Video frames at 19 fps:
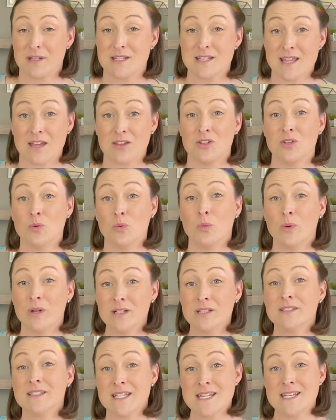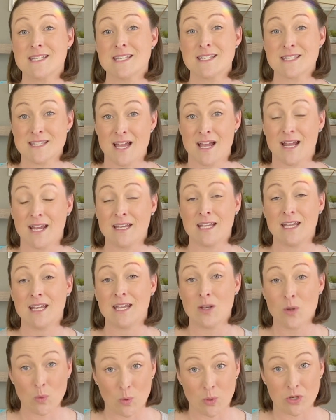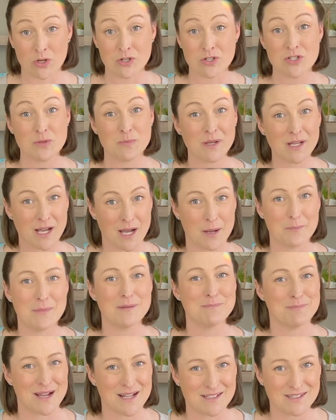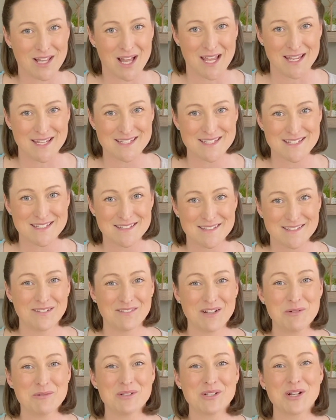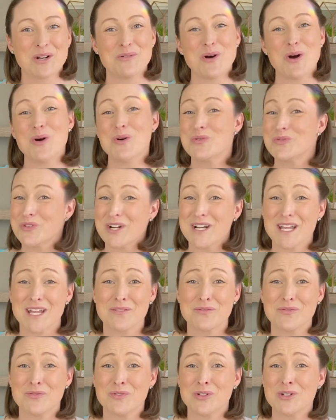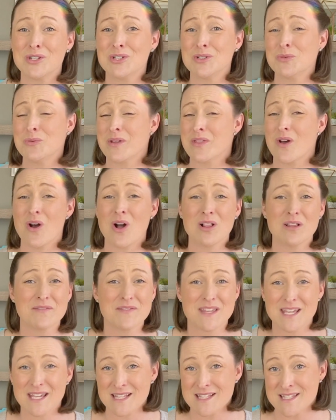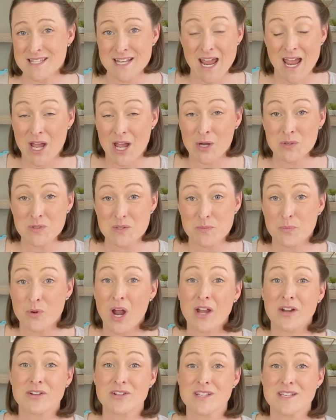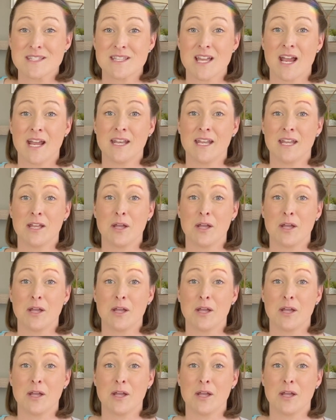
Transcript: that you will need to sign in order to become my client. We will go over it in full with all of the ins and outs prior to signing,